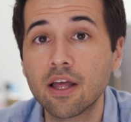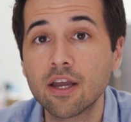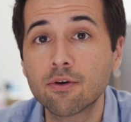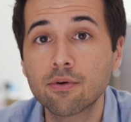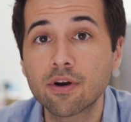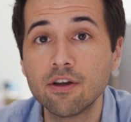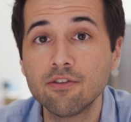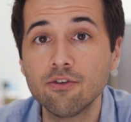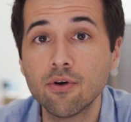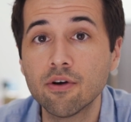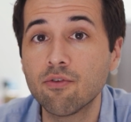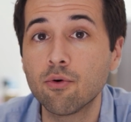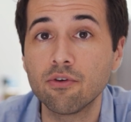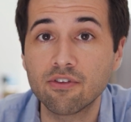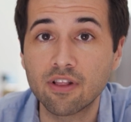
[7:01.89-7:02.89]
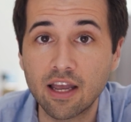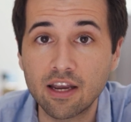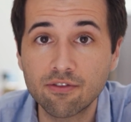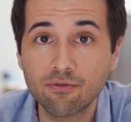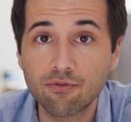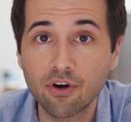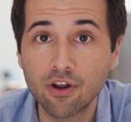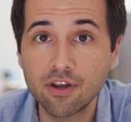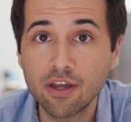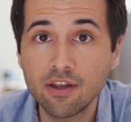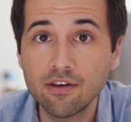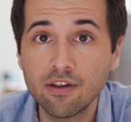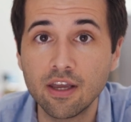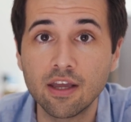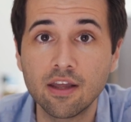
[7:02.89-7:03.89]
like what I do. I've always liked front
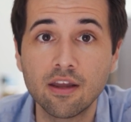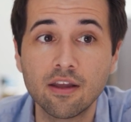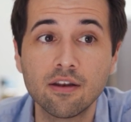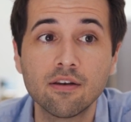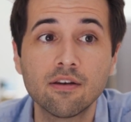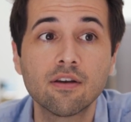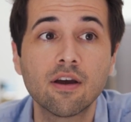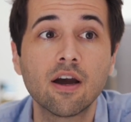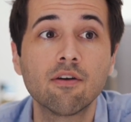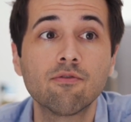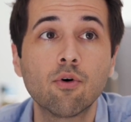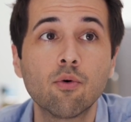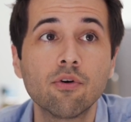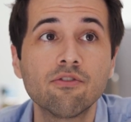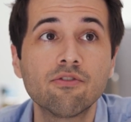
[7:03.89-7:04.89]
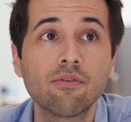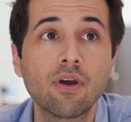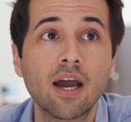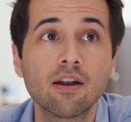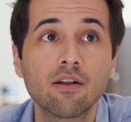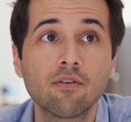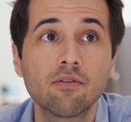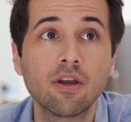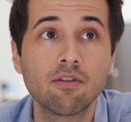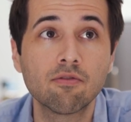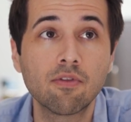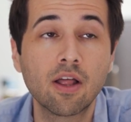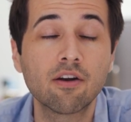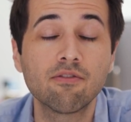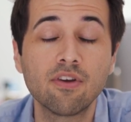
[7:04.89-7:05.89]
end and I've always had a
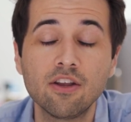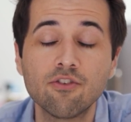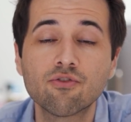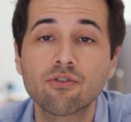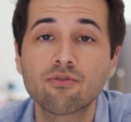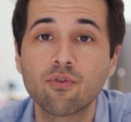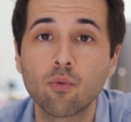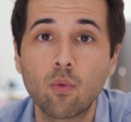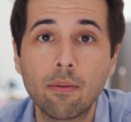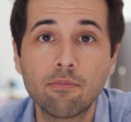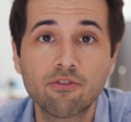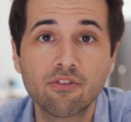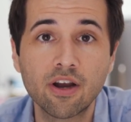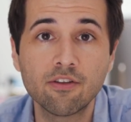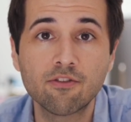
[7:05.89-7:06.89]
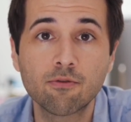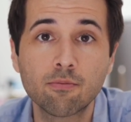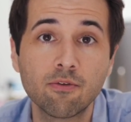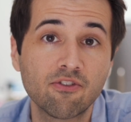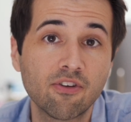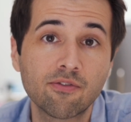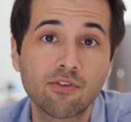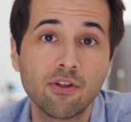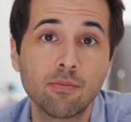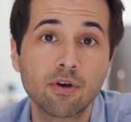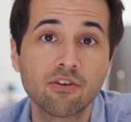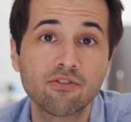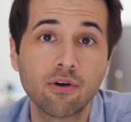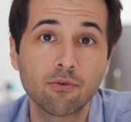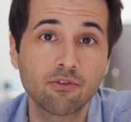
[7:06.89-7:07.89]
lot of interest for websites, specifically
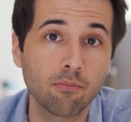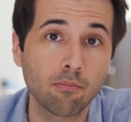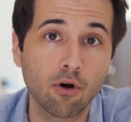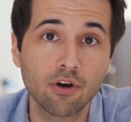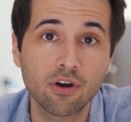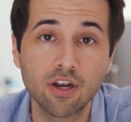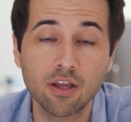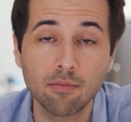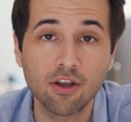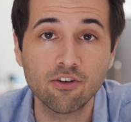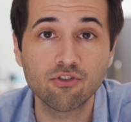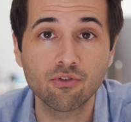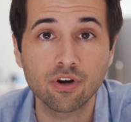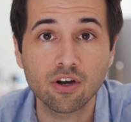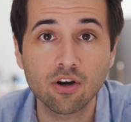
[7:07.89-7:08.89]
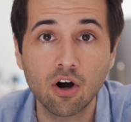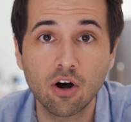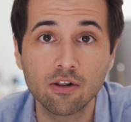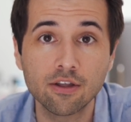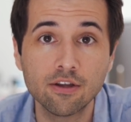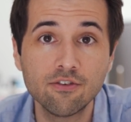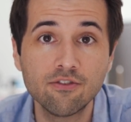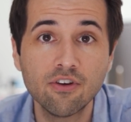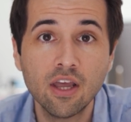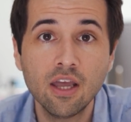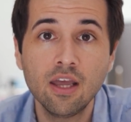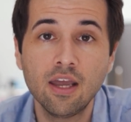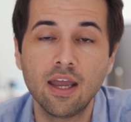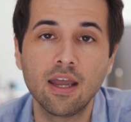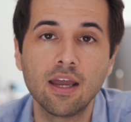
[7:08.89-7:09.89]
because I was a marketing major in college.
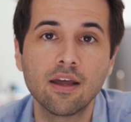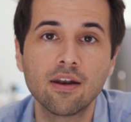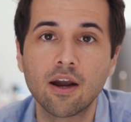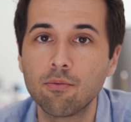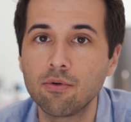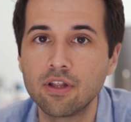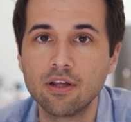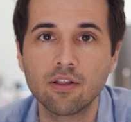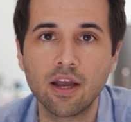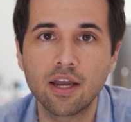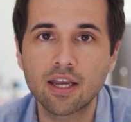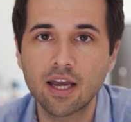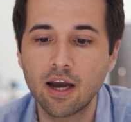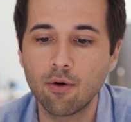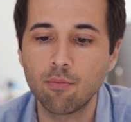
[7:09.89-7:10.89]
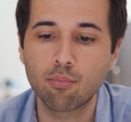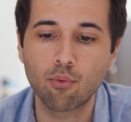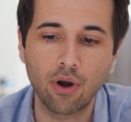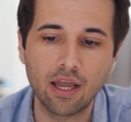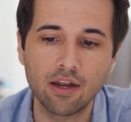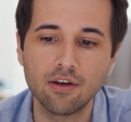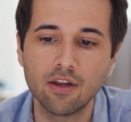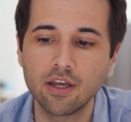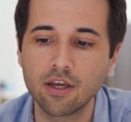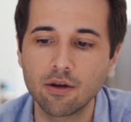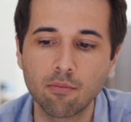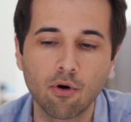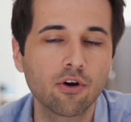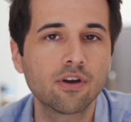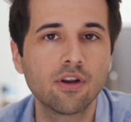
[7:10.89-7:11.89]
And I really like how branding
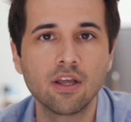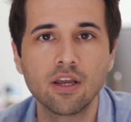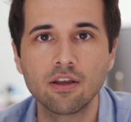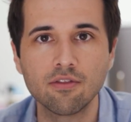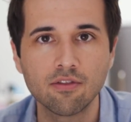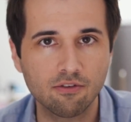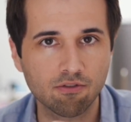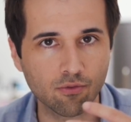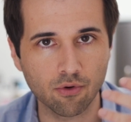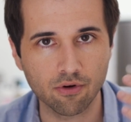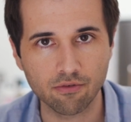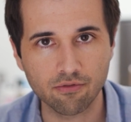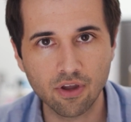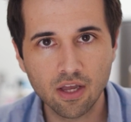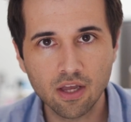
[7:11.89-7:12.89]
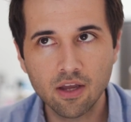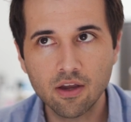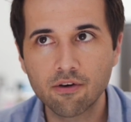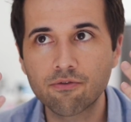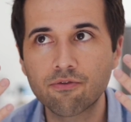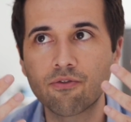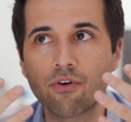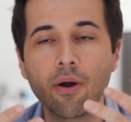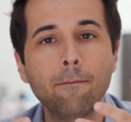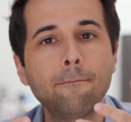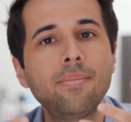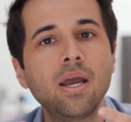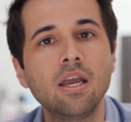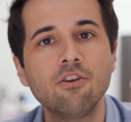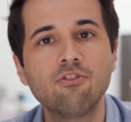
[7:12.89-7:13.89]
and marketing and the sort of
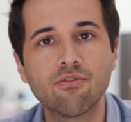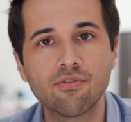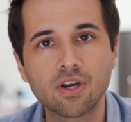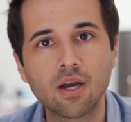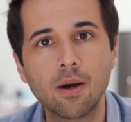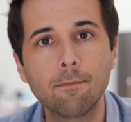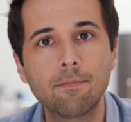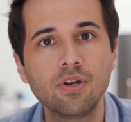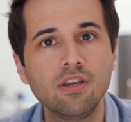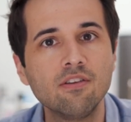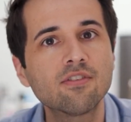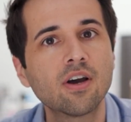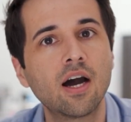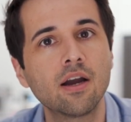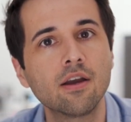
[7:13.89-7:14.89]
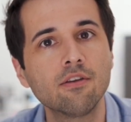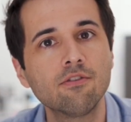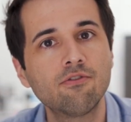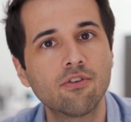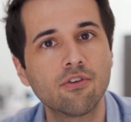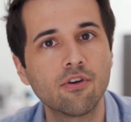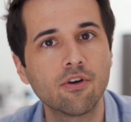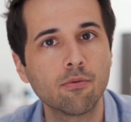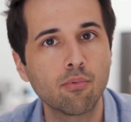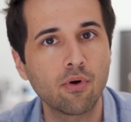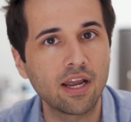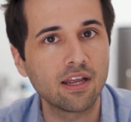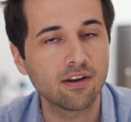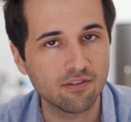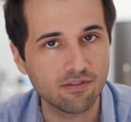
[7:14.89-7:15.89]
front page of a company ties to their
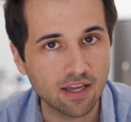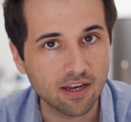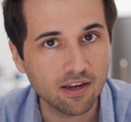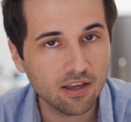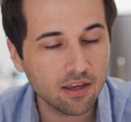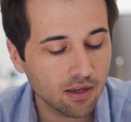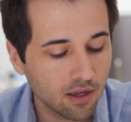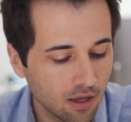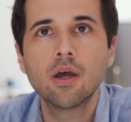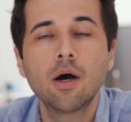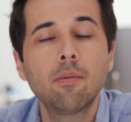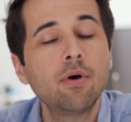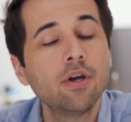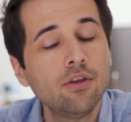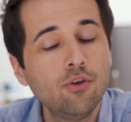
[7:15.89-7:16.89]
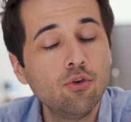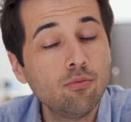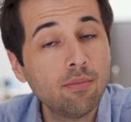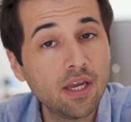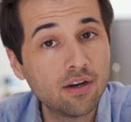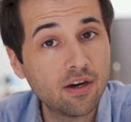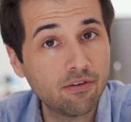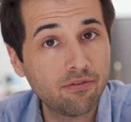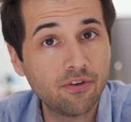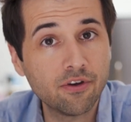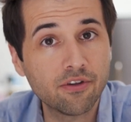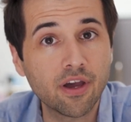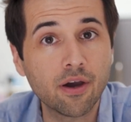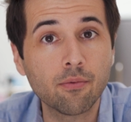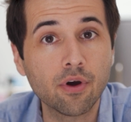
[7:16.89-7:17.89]
brand identity. But you may not
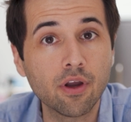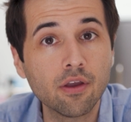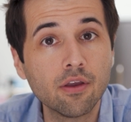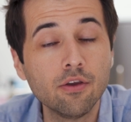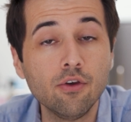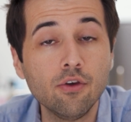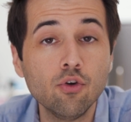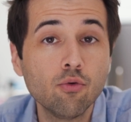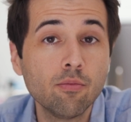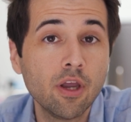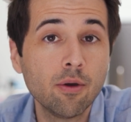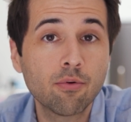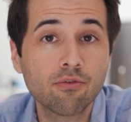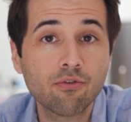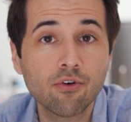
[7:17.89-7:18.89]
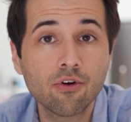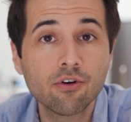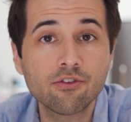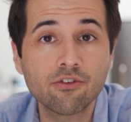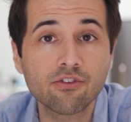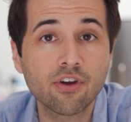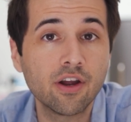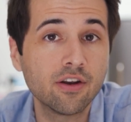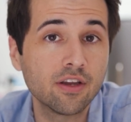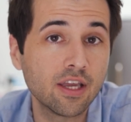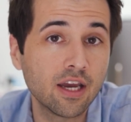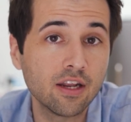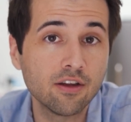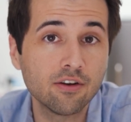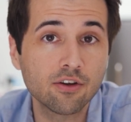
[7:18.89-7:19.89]
feel that way. You may prefer just kind of
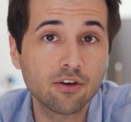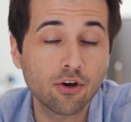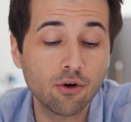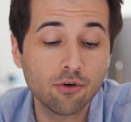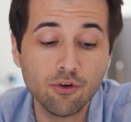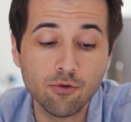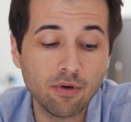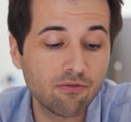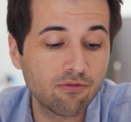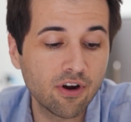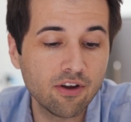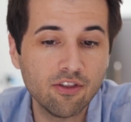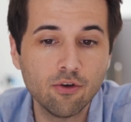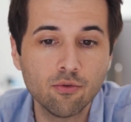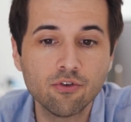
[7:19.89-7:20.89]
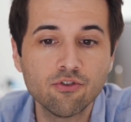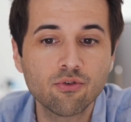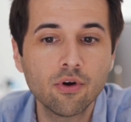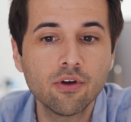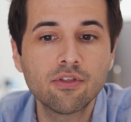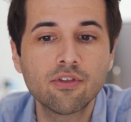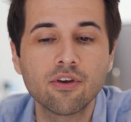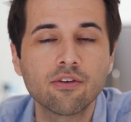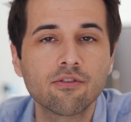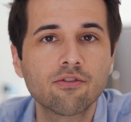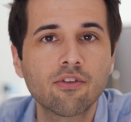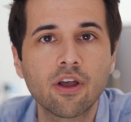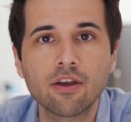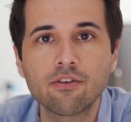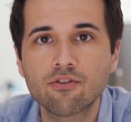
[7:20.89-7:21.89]
getting into code, and you may find that you enjoy things
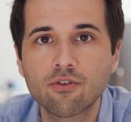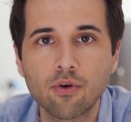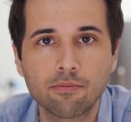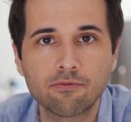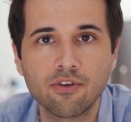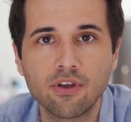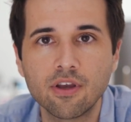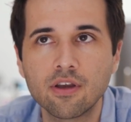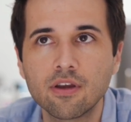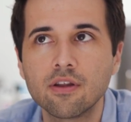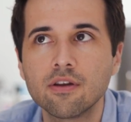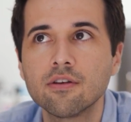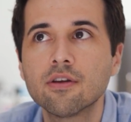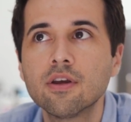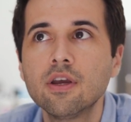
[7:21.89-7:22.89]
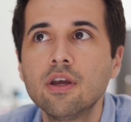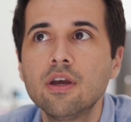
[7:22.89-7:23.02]
like scripting and